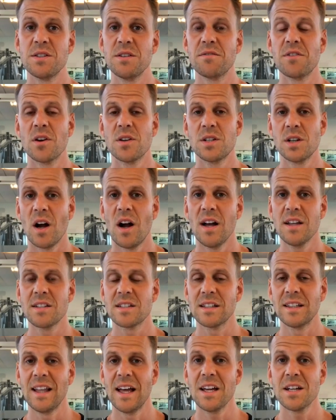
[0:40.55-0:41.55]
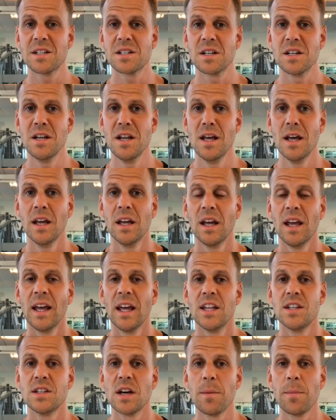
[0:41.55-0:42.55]
You've got your isolation
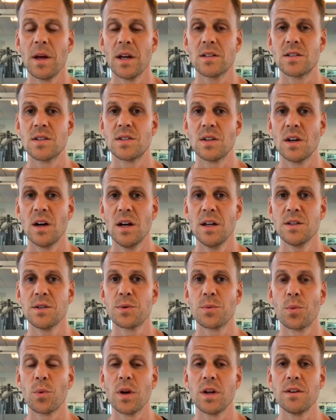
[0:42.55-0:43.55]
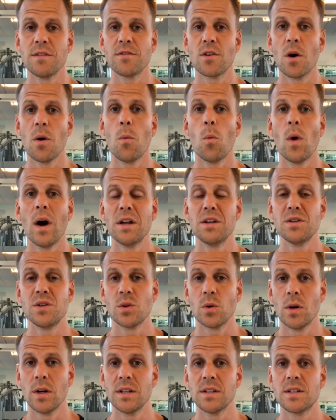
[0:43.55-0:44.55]
type exercise where you've got one
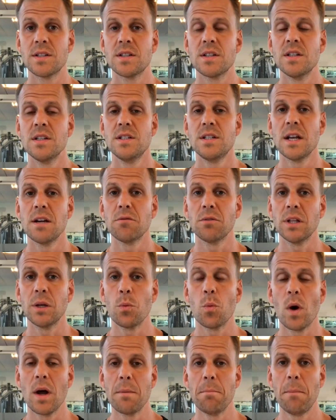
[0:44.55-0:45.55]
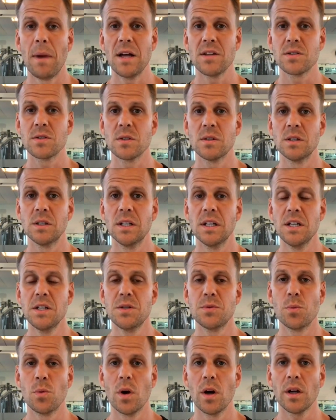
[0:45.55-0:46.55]
joint, generally one muscle
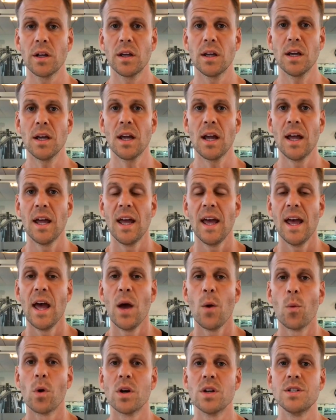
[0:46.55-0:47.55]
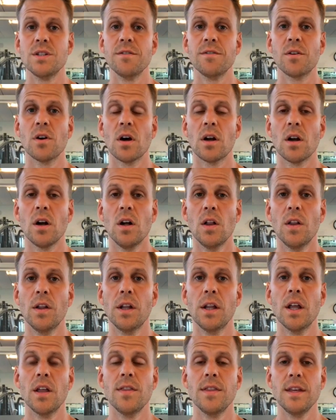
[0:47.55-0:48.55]
is working, whereas you've got
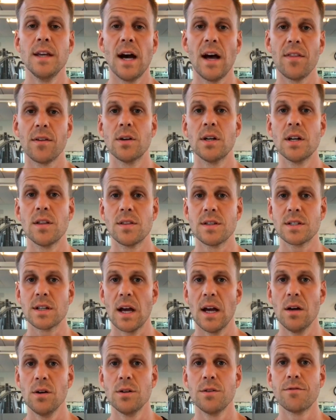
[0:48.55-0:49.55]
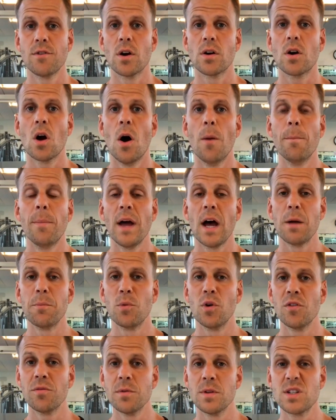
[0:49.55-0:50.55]
on the other end of the scale you've got compound
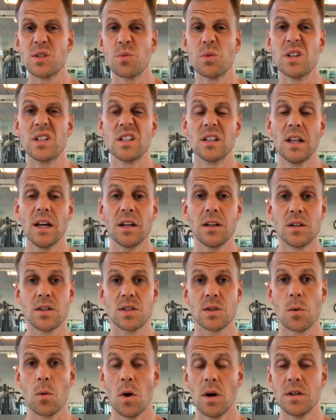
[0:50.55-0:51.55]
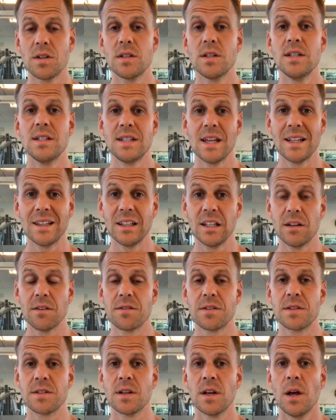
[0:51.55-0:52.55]
movements, which are like your squats, your
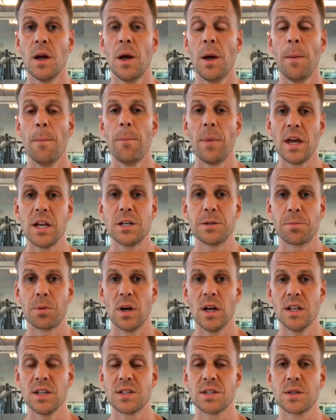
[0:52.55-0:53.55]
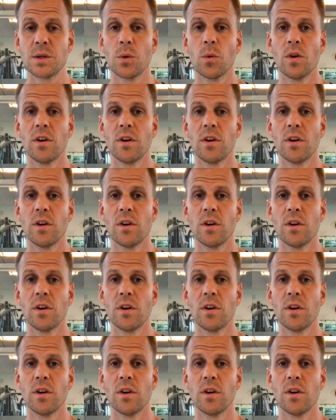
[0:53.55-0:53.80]
deadlifts, bench press.